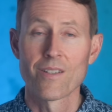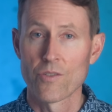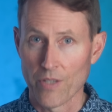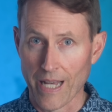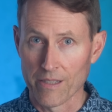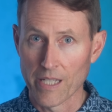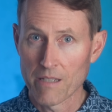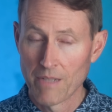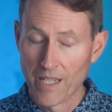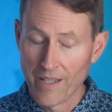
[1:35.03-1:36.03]

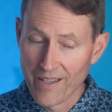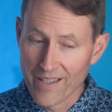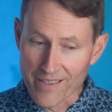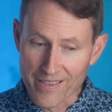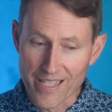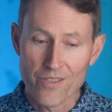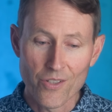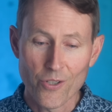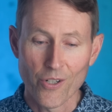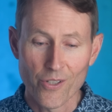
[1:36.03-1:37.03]
Sadly, these
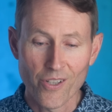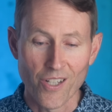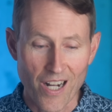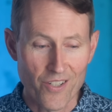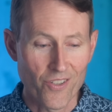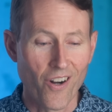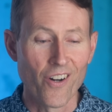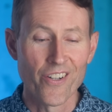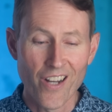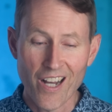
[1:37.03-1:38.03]
internal clocks
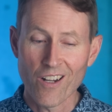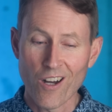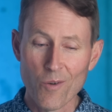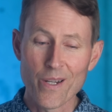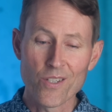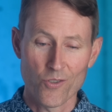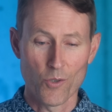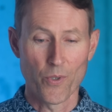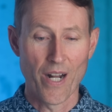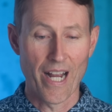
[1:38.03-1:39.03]
are not always
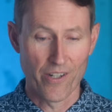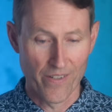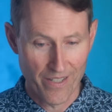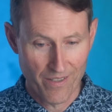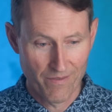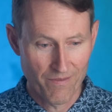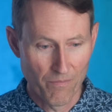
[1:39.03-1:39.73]
super accurate.